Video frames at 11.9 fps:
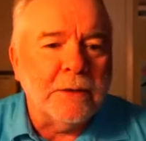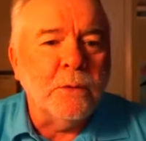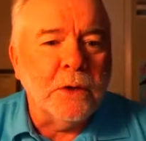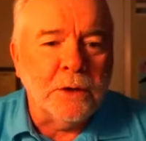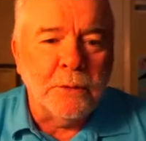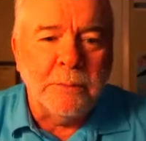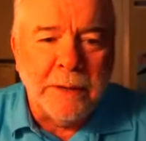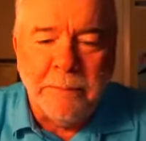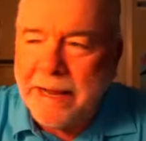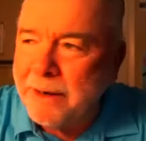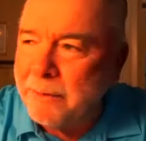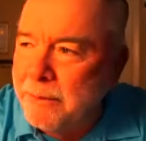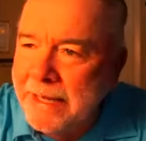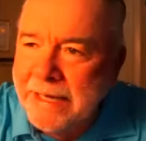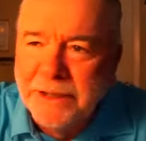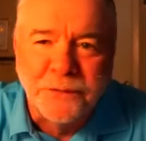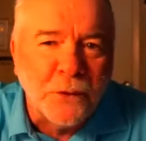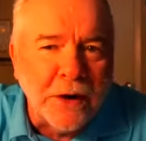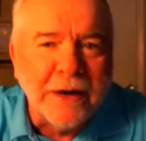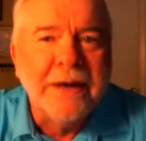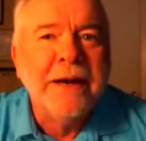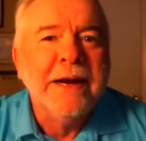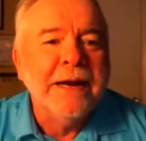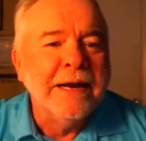The world will be a better place for it.
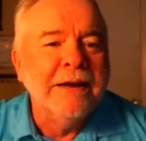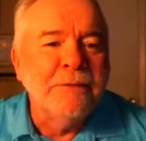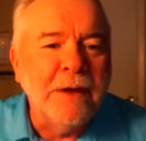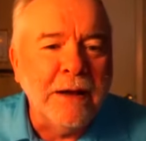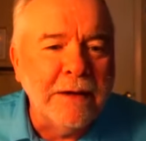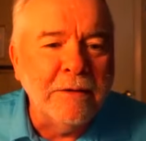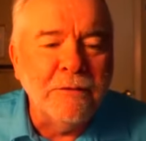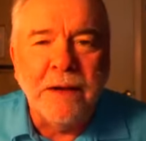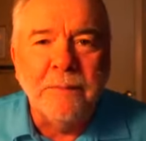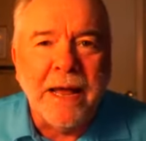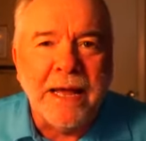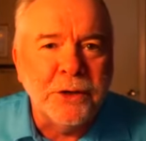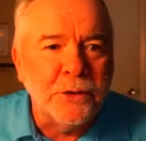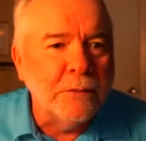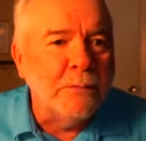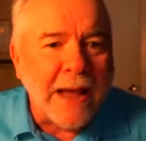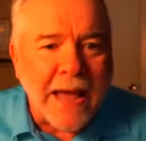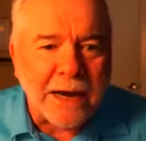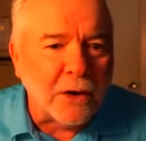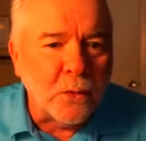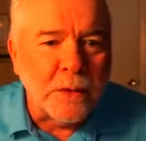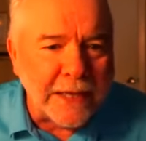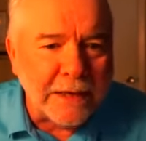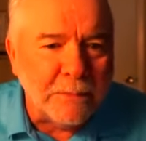If uh, if I'm not doing battle
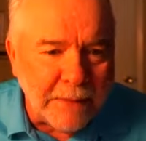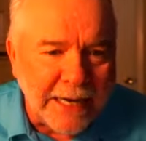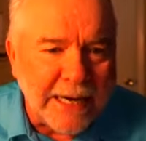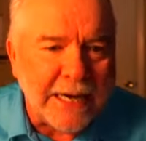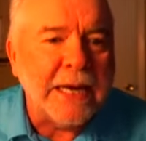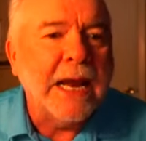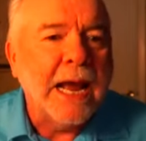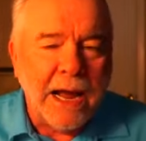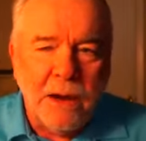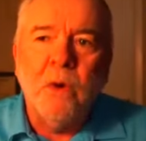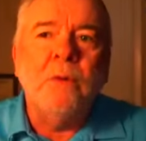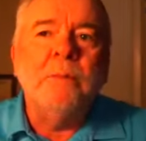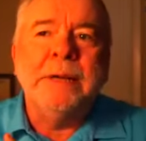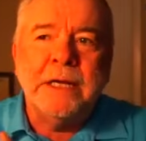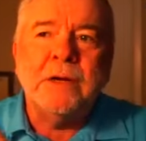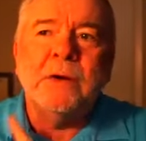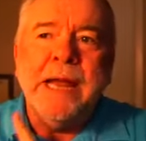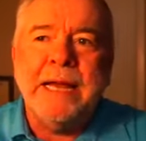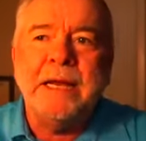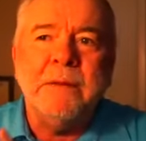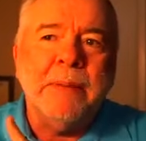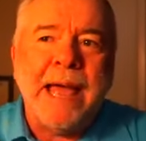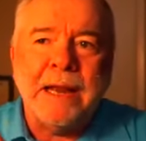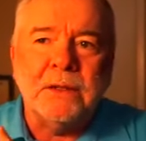within me, I won't be creating
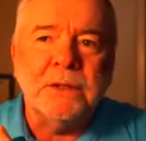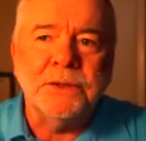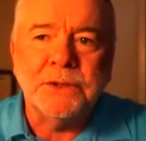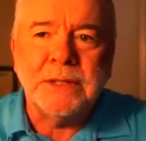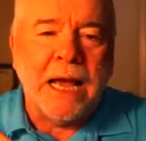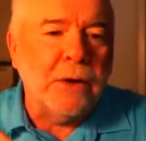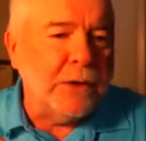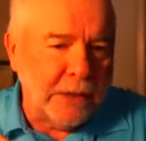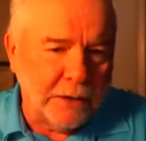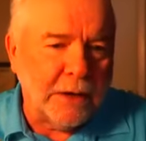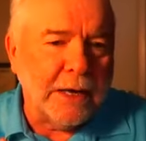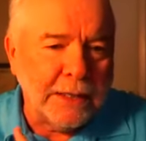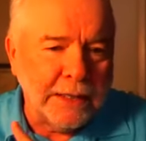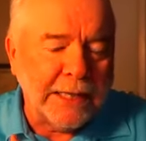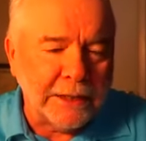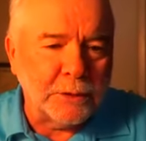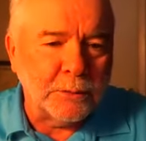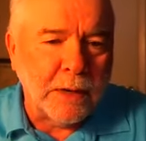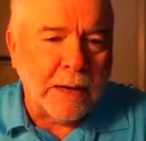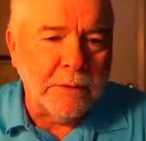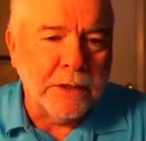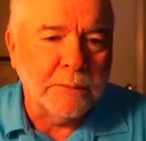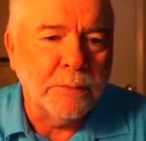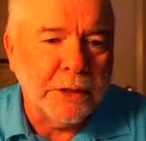battles out here. I think that's
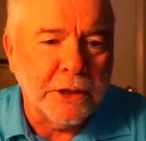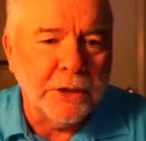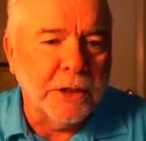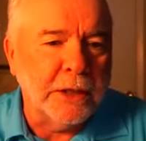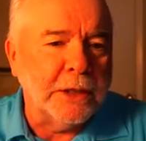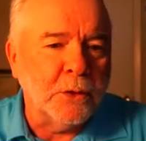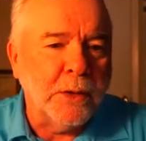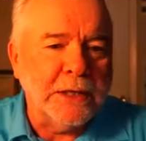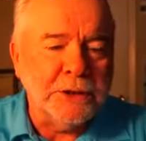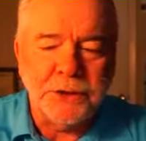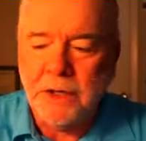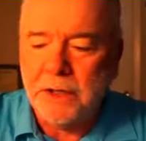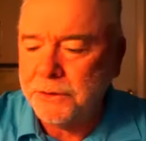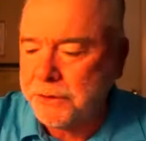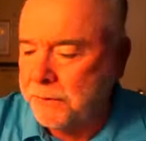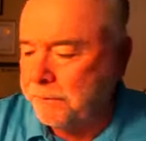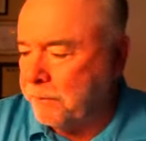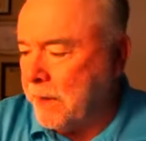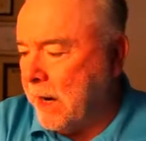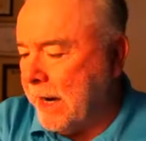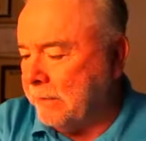probably a pretty good equation, also. All right.